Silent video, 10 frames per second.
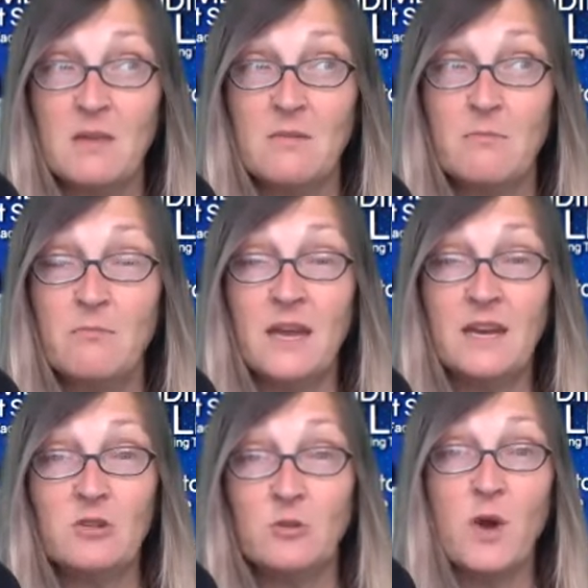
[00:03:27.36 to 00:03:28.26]

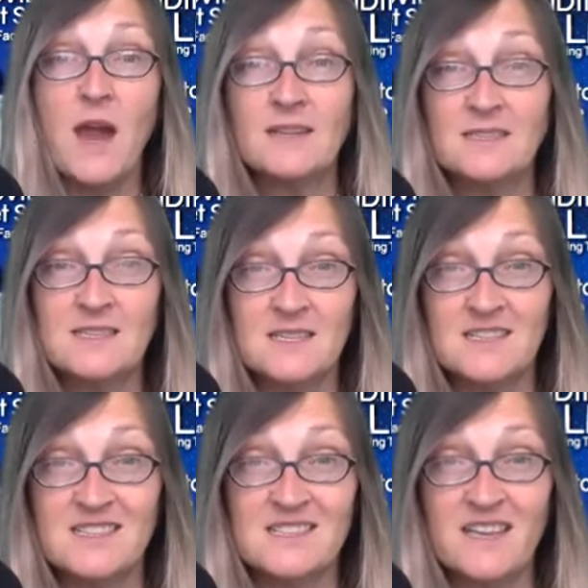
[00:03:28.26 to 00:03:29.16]
medical
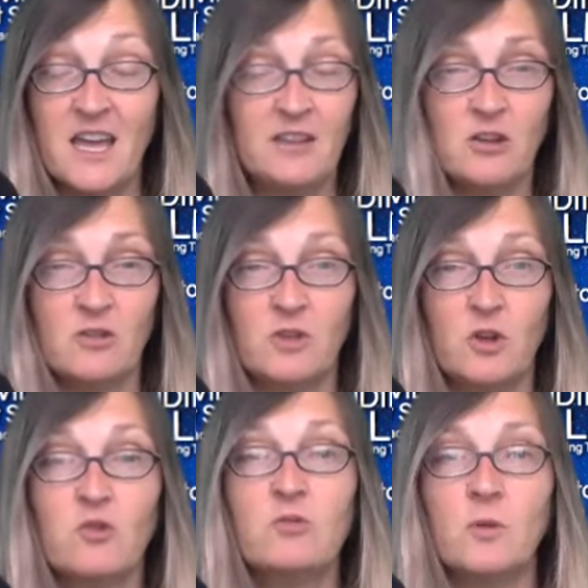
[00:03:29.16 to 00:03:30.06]
practices, and they're
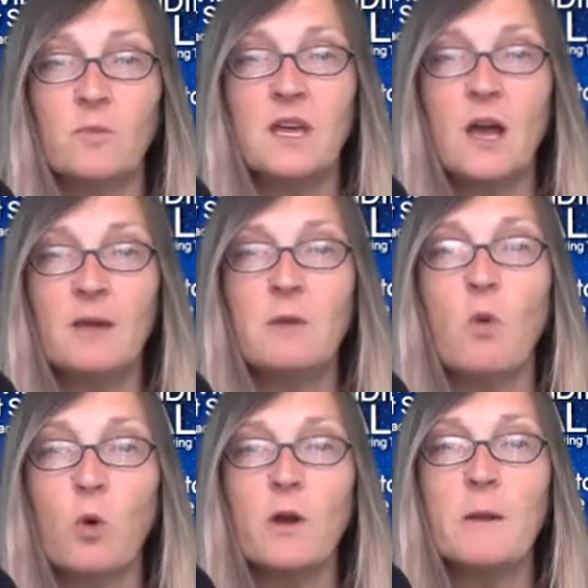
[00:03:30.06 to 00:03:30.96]
becoming
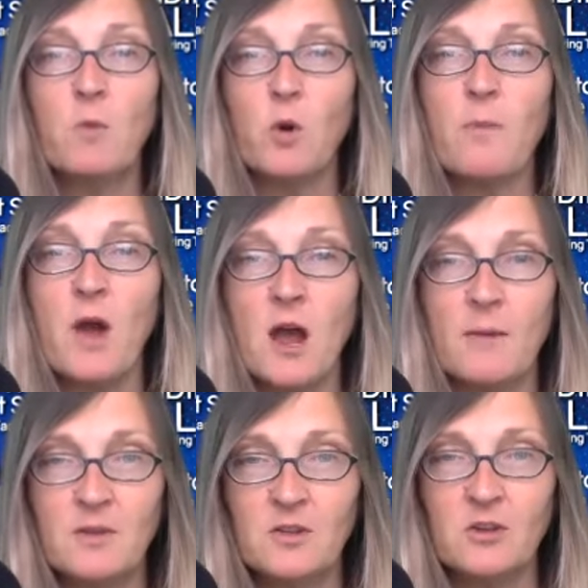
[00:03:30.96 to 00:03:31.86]
more and more
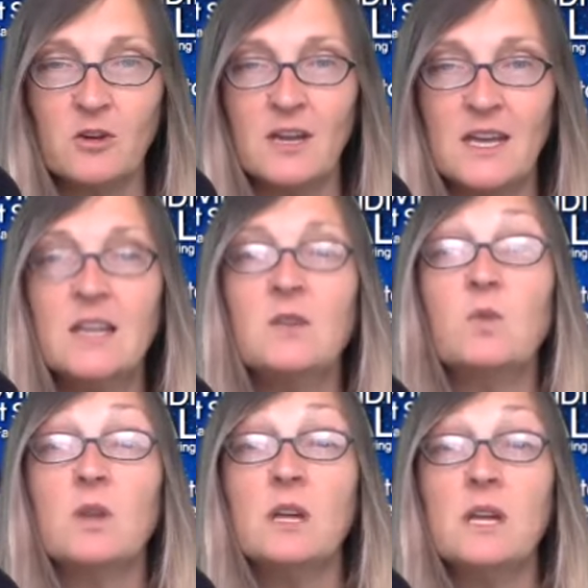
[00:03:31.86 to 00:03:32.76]
popular in
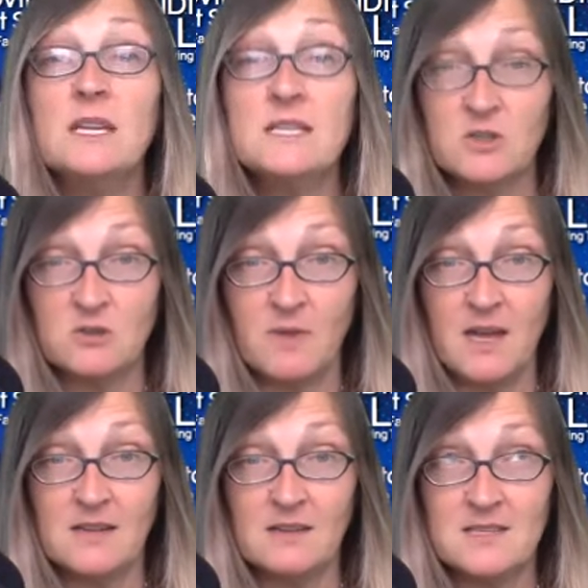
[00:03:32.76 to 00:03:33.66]
Eastern
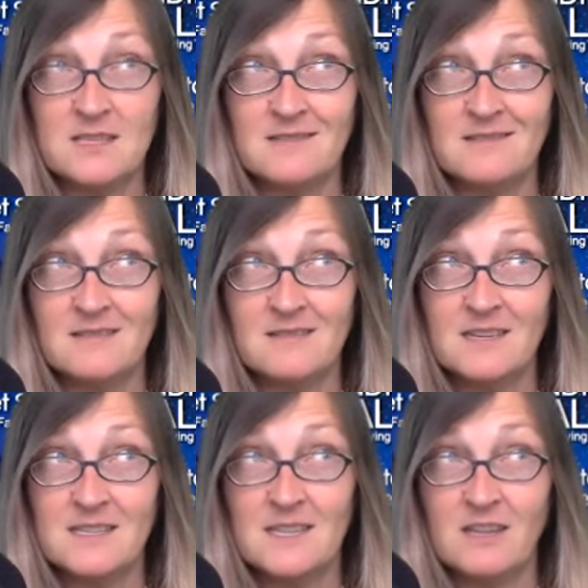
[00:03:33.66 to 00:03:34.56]
medicine. Did I
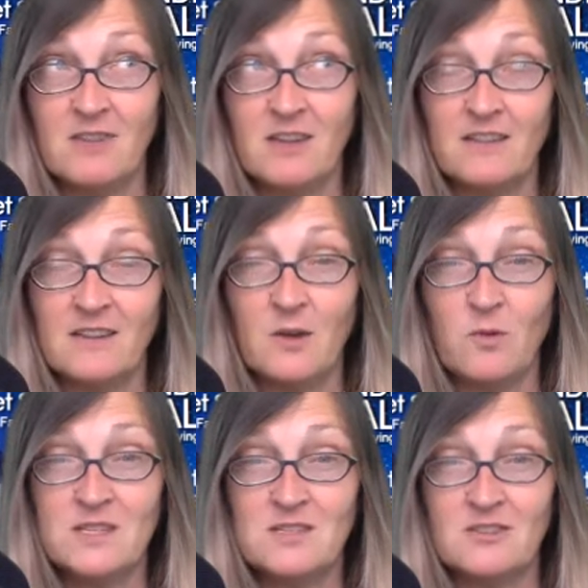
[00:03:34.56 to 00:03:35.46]
say that right? Did I get
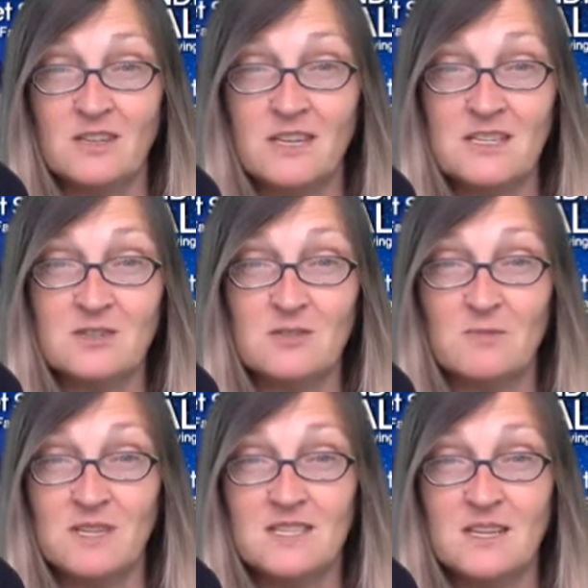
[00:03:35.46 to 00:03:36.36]
Western and Eastern
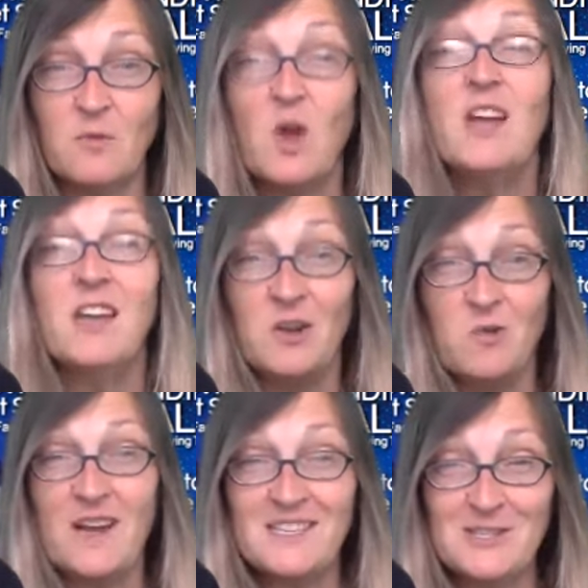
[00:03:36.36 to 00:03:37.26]
mixed up? In
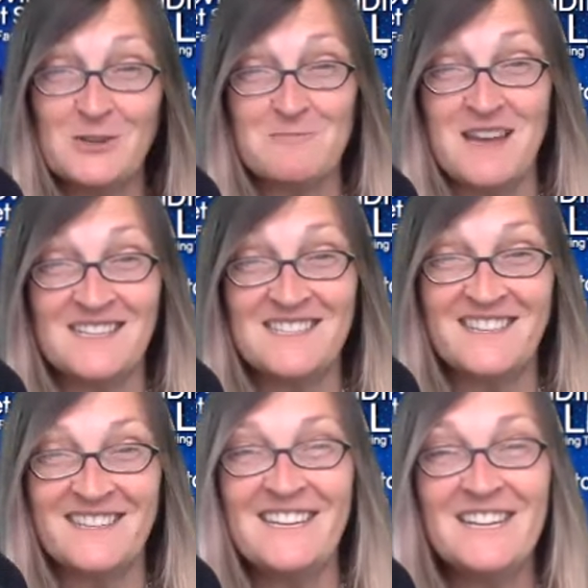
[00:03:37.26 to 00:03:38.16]
Western
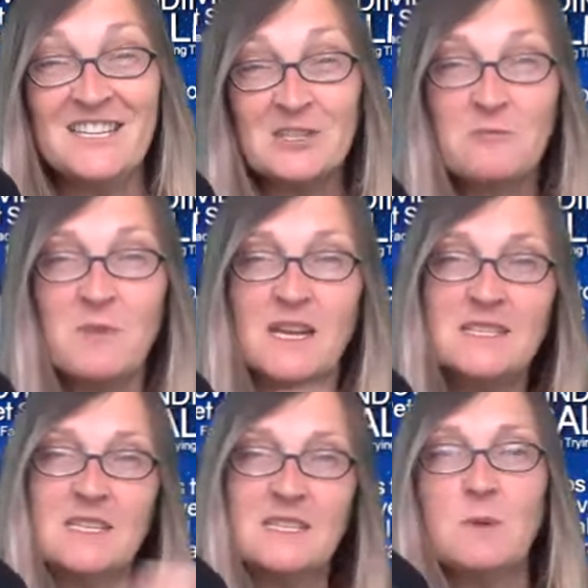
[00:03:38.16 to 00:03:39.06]
medicine, Eastern
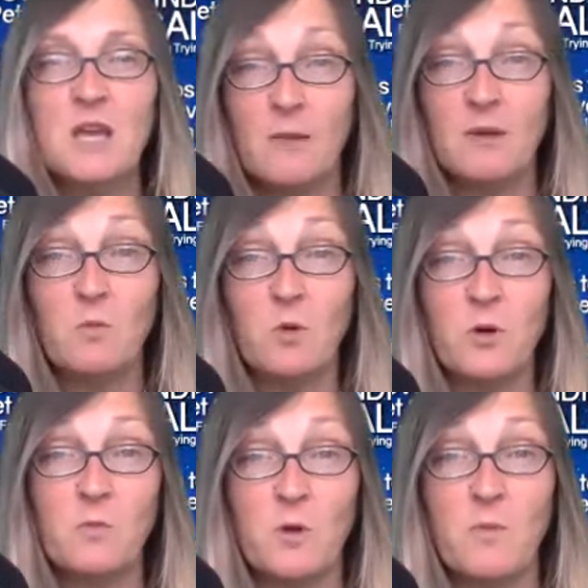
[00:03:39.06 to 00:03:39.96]
medicine is becoming more
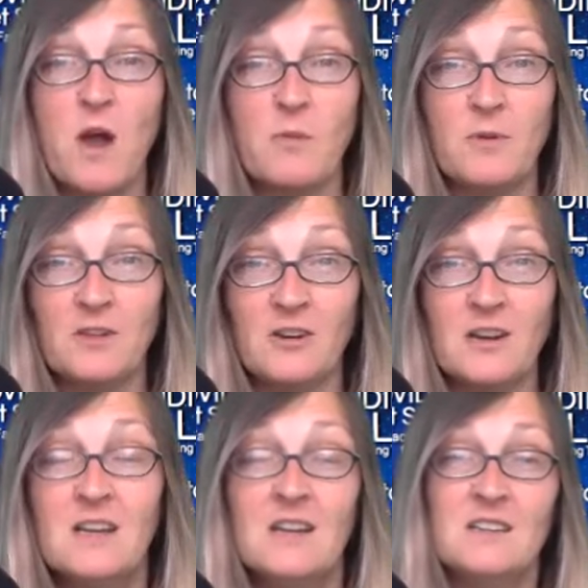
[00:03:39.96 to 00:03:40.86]
and more popular.
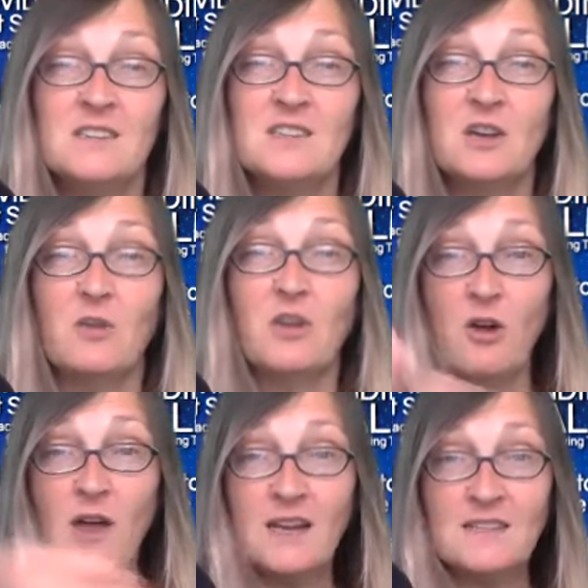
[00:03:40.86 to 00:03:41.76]
So
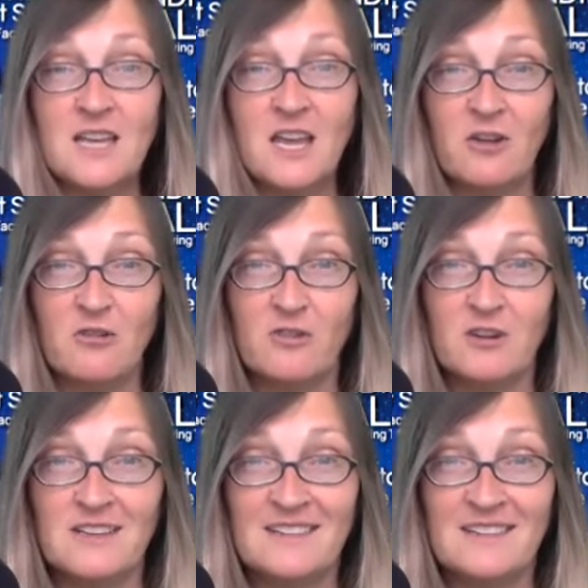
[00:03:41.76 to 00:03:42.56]
go ahead and take over.